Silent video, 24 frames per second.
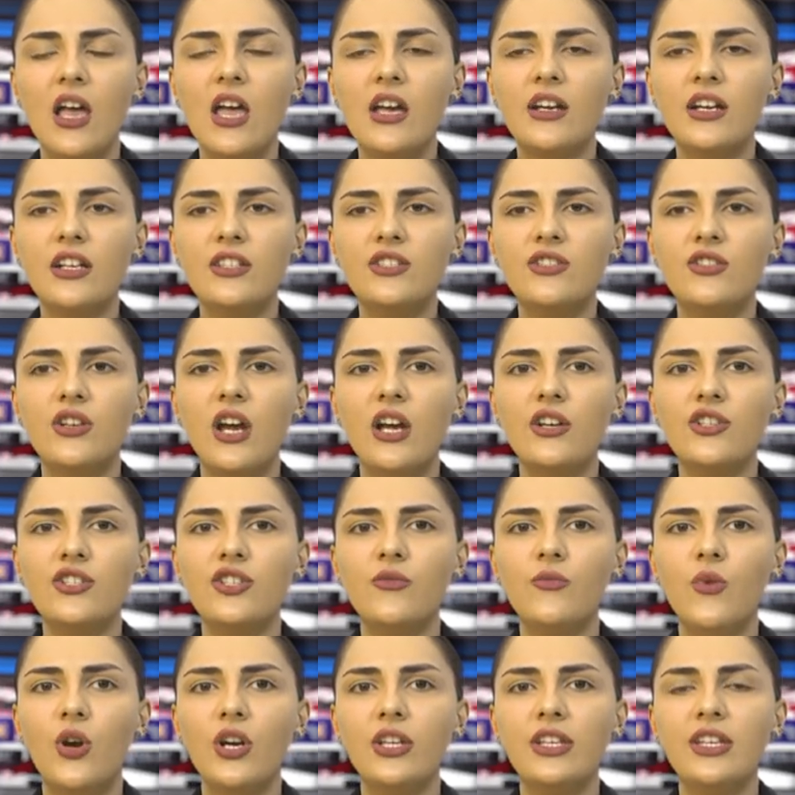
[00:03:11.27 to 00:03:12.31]

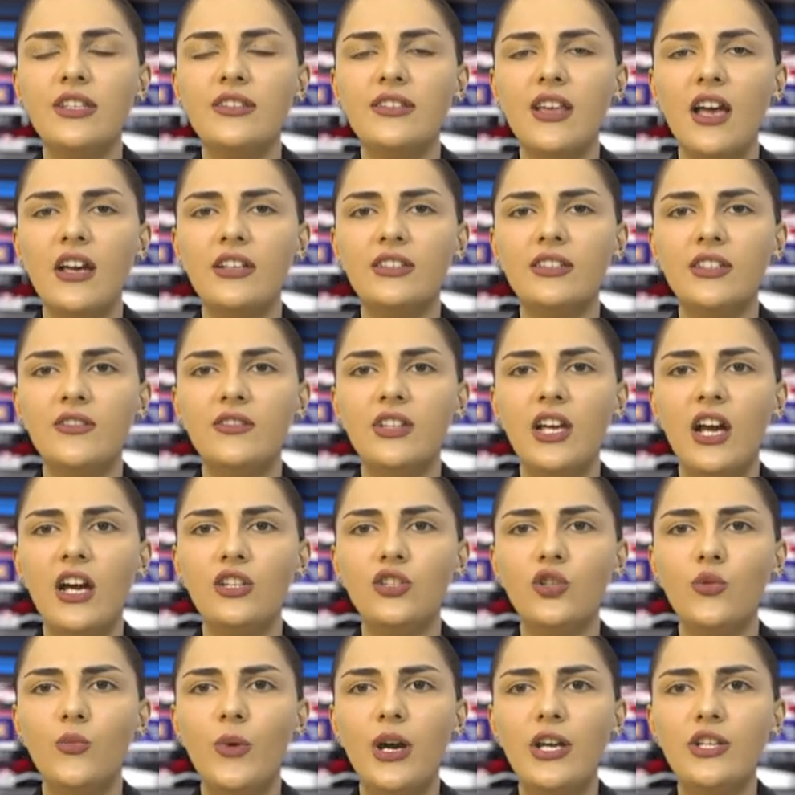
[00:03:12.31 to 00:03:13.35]
construction work is actively on
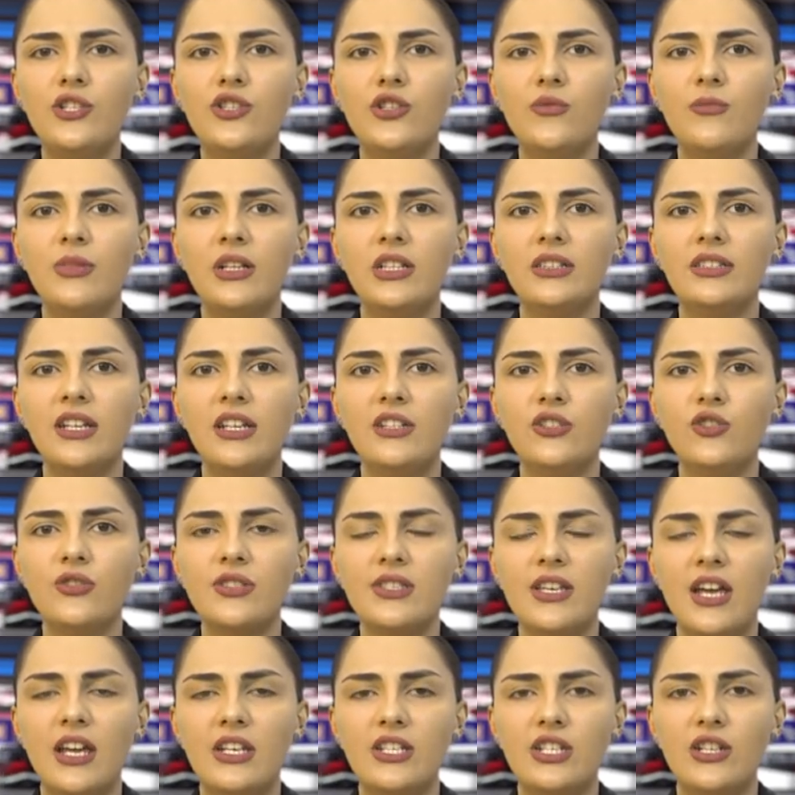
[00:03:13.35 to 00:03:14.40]
the way to build a new
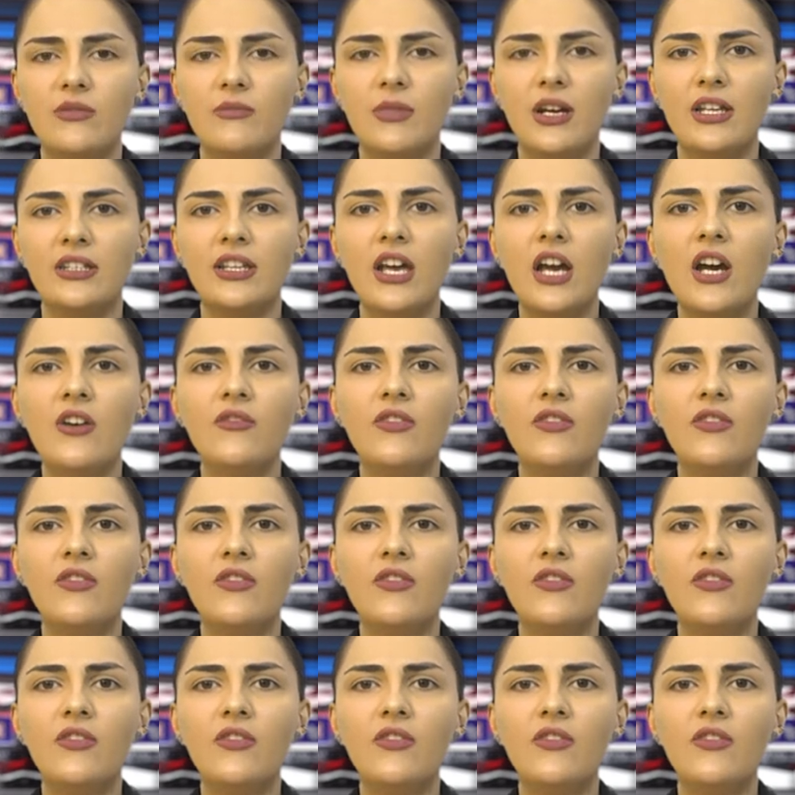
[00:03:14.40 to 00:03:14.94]
settlement